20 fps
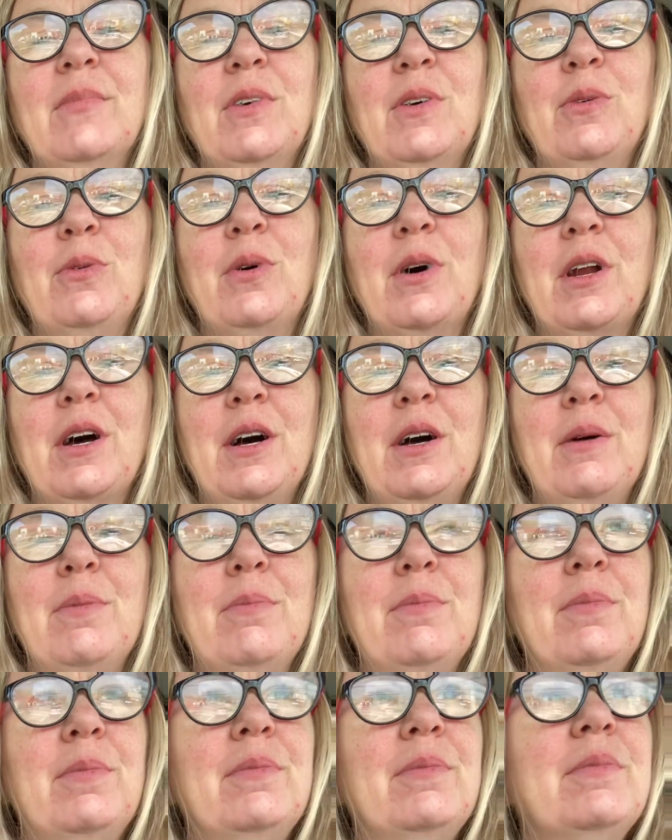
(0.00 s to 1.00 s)
what
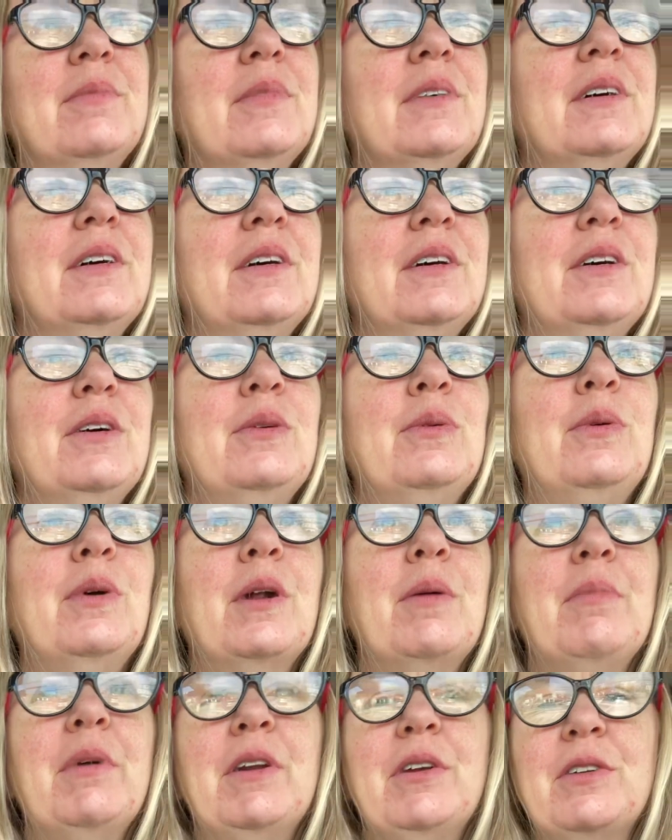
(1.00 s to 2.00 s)
I'm, what
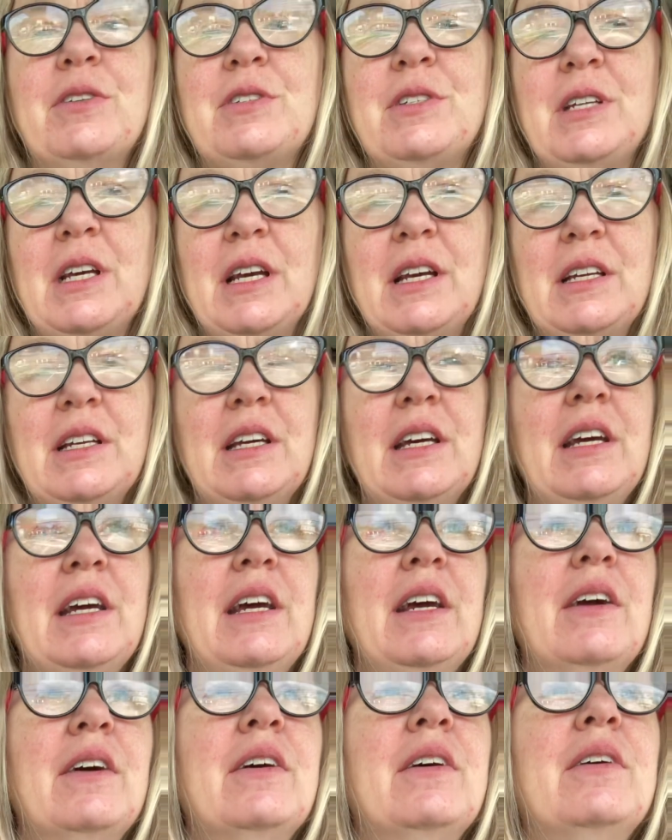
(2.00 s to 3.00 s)
I'm
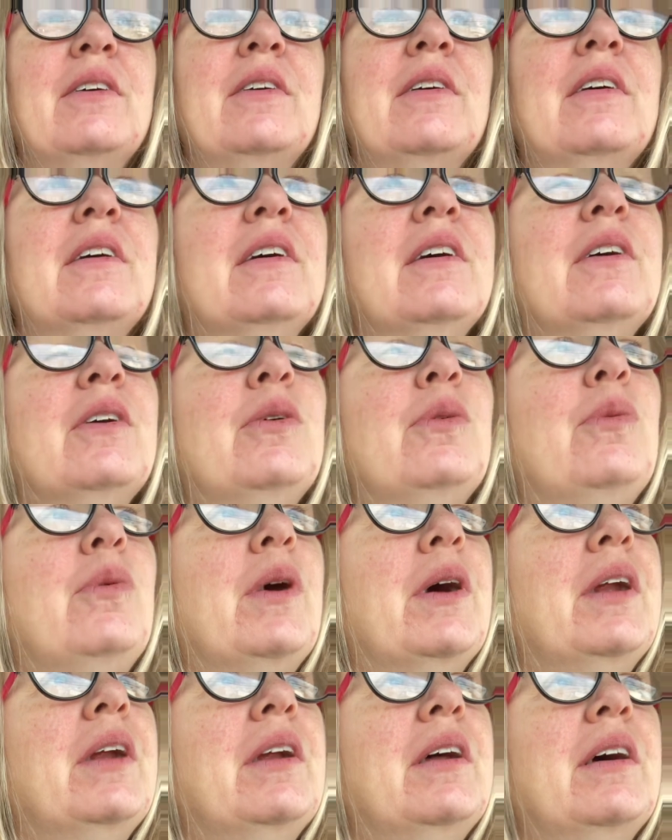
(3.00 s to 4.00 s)
understanding,
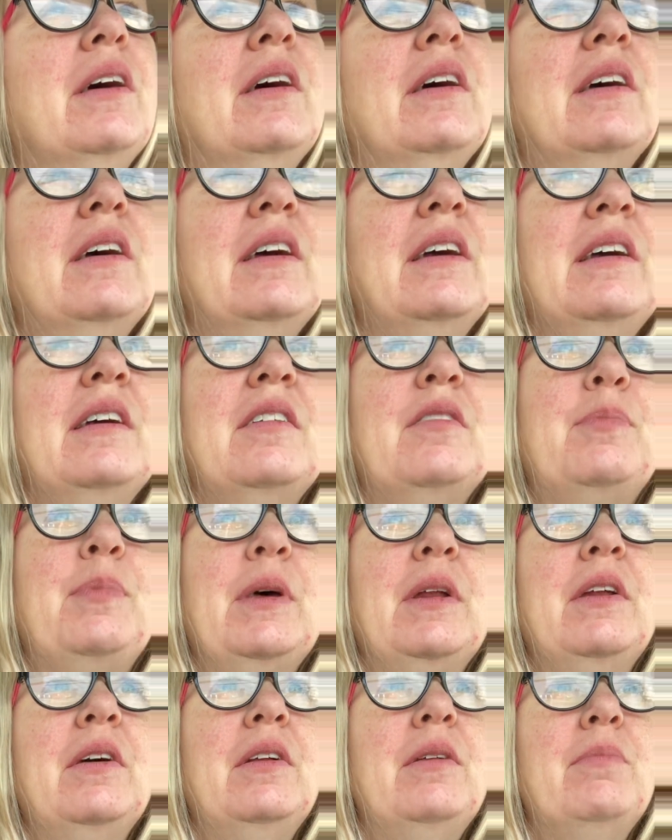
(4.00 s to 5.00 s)
what has
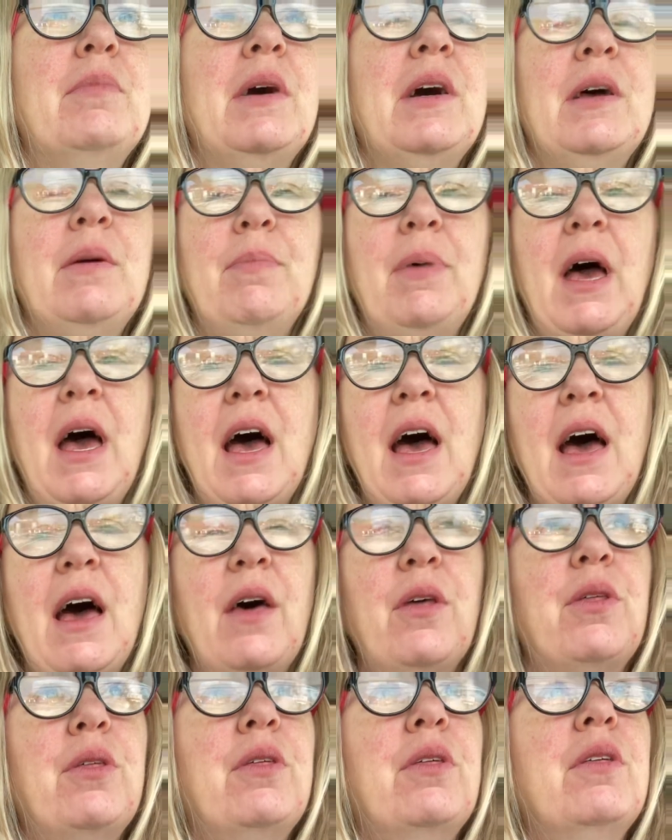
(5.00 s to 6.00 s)
been in my
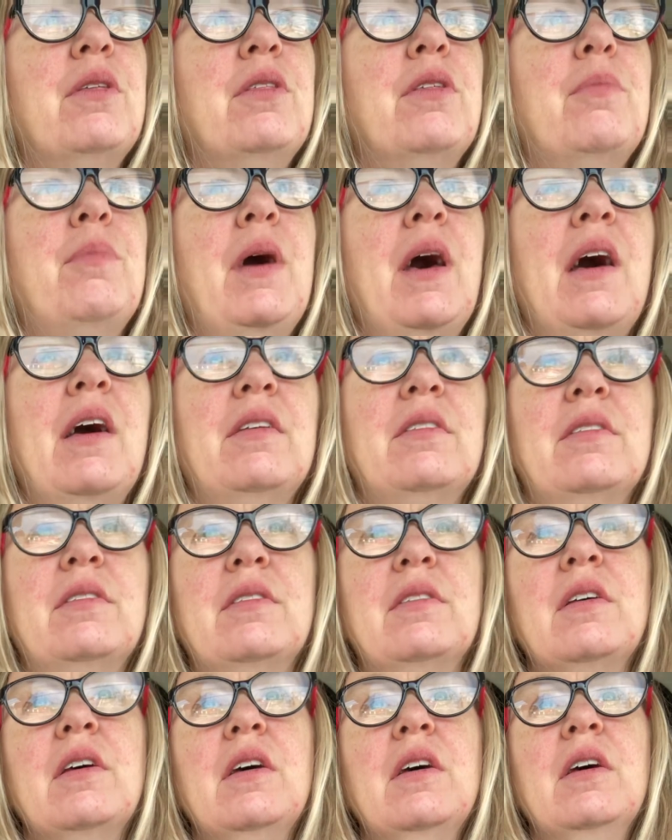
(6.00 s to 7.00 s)
path the
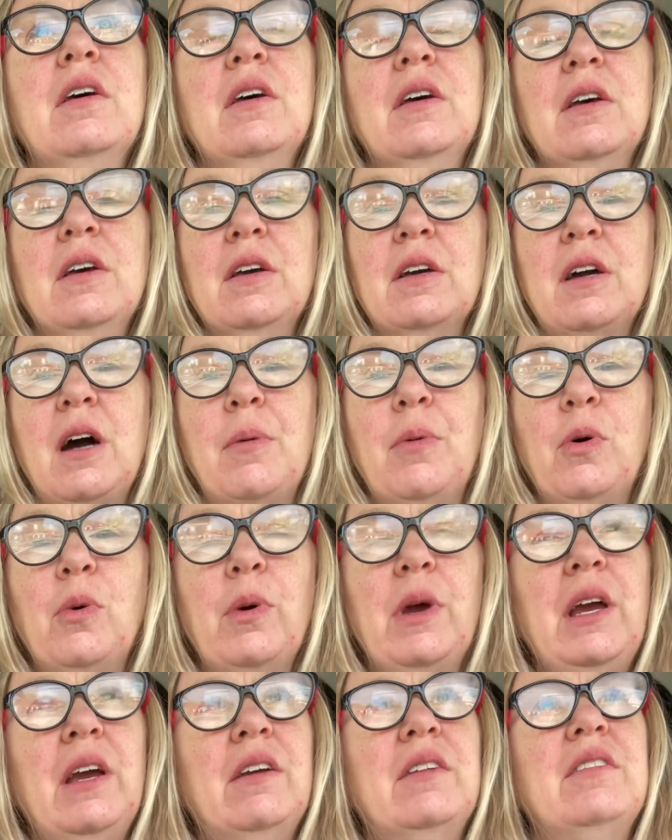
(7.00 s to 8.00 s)
past couple
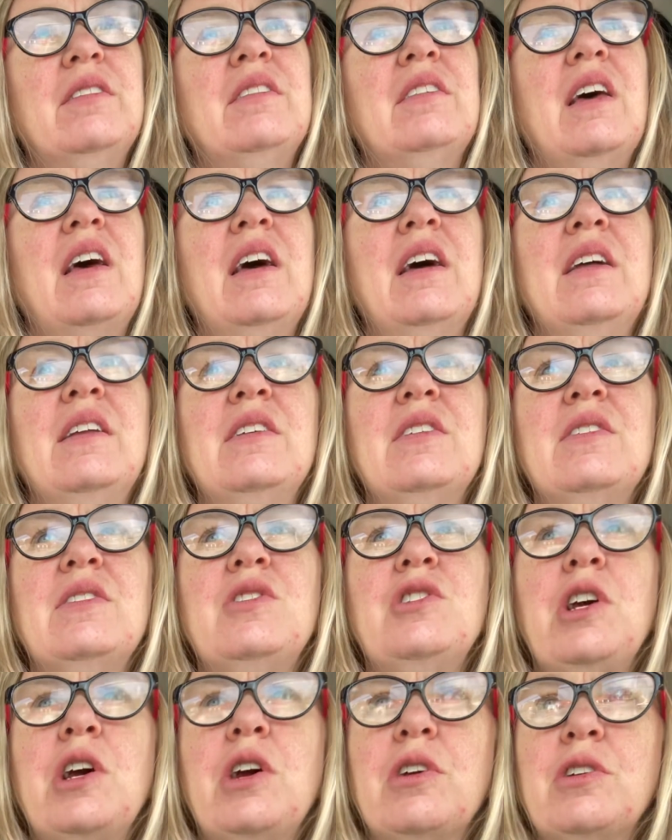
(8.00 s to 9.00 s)
weeks and
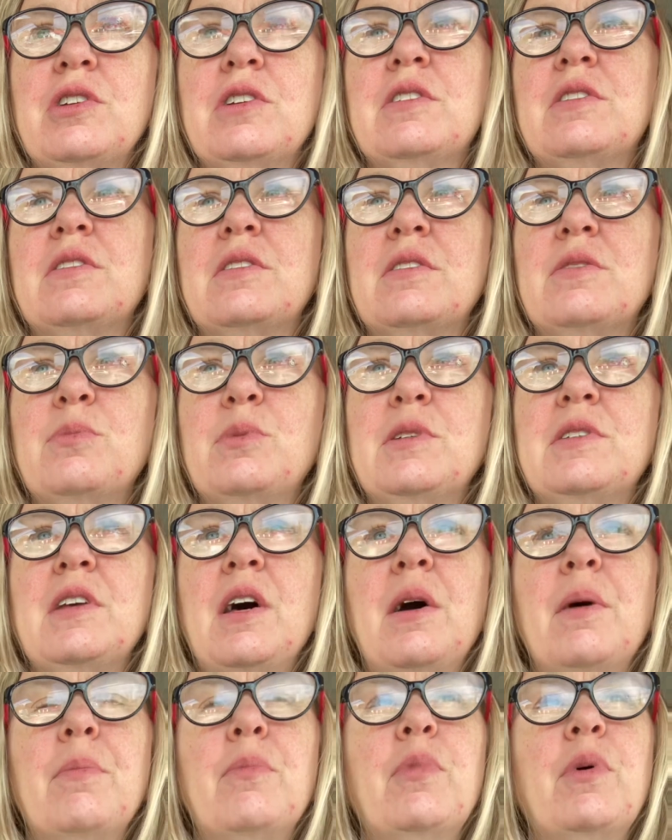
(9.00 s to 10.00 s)
share just what's
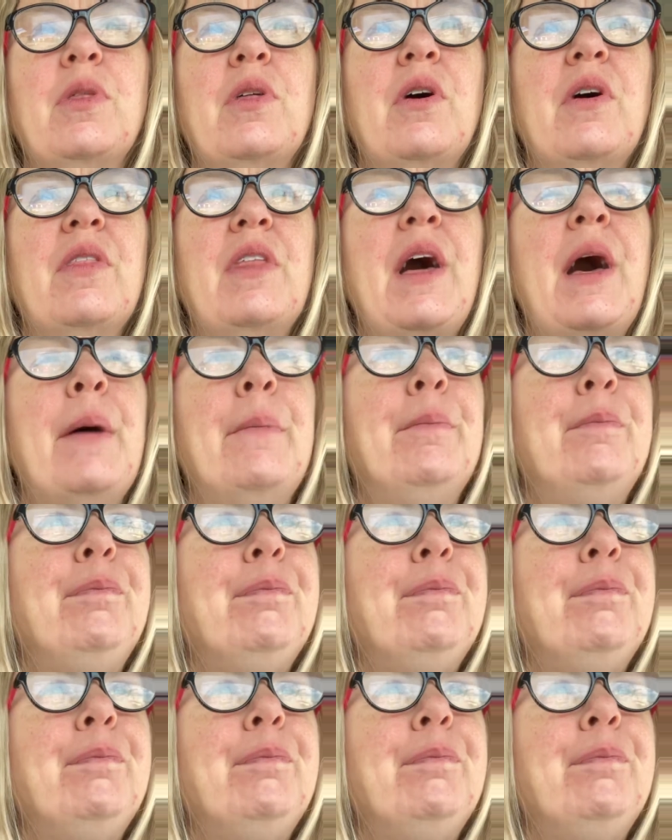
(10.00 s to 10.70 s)
up with all that.